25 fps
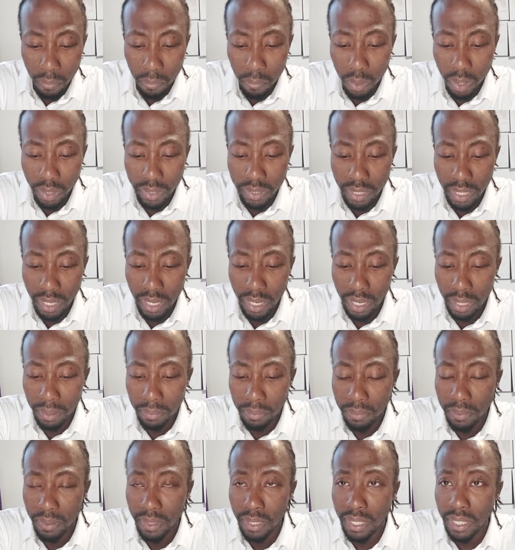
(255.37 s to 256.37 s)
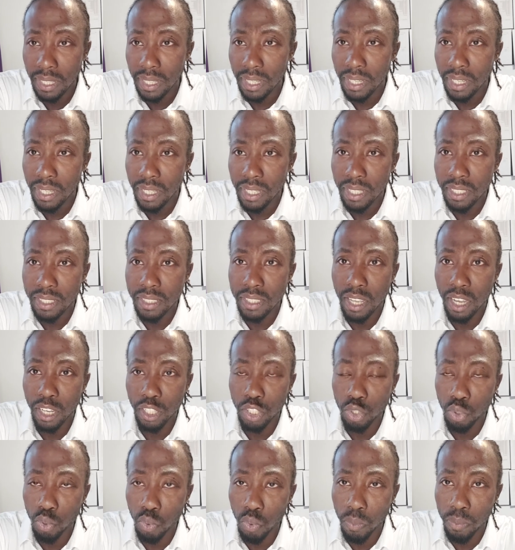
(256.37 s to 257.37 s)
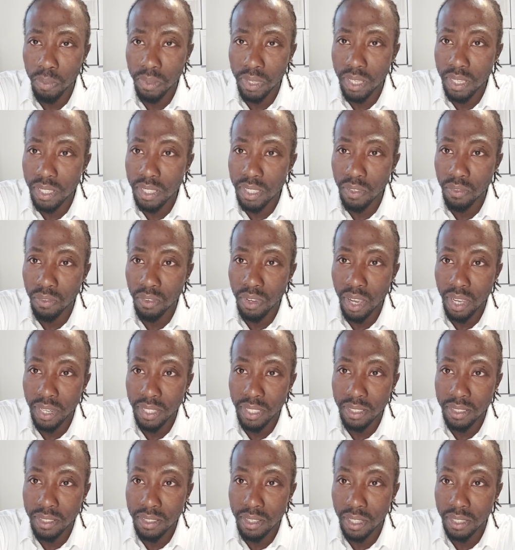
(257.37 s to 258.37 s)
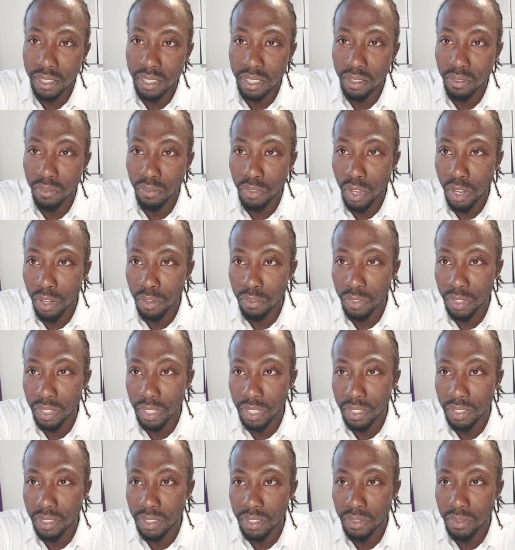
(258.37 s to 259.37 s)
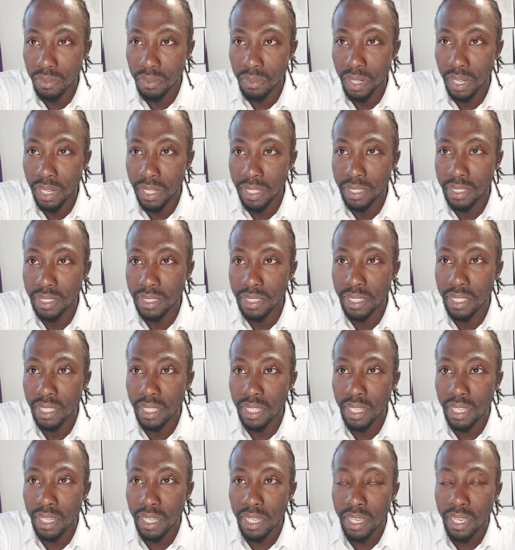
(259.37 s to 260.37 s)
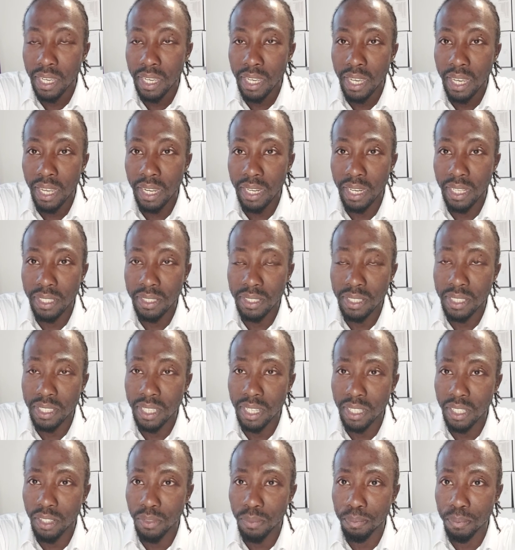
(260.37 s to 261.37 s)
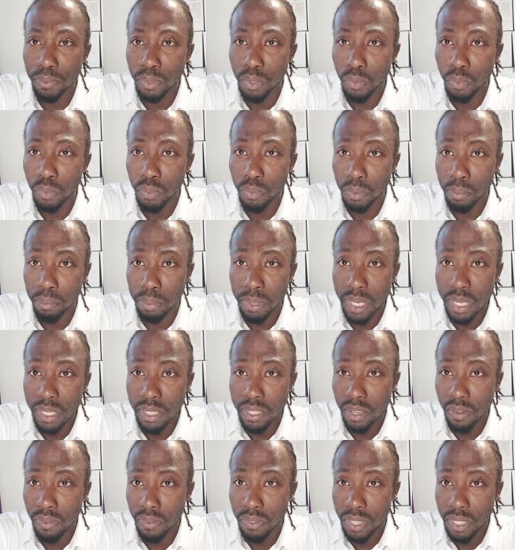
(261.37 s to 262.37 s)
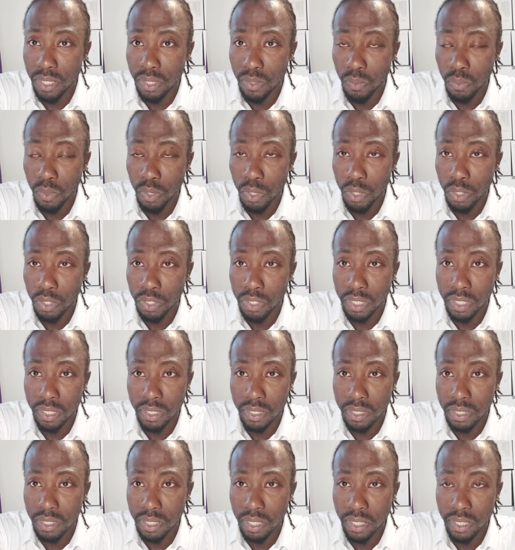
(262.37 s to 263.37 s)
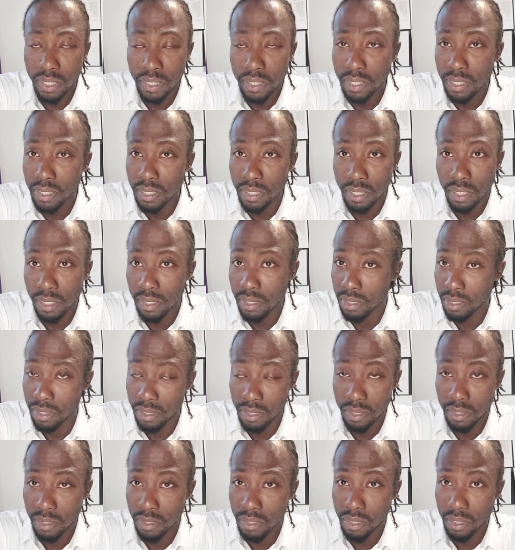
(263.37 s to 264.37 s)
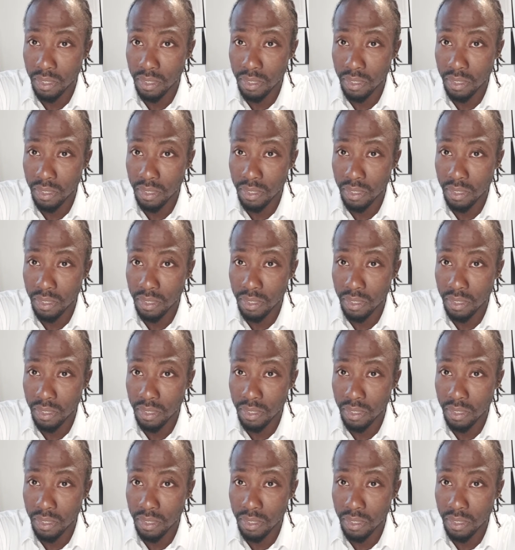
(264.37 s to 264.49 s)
But um, it's not true peace if God is not involved in it, right? And as I said, the, the, the peace of this world is is is